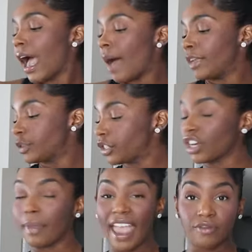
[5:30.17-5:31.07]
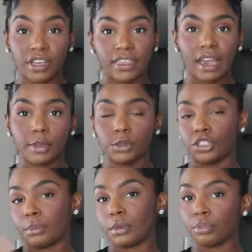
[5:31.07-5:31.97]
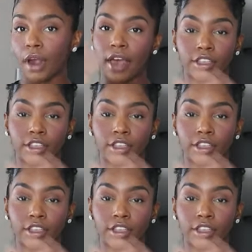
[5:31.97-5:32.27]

I'm gonna switch up everything. I'm gonna switch up the bra,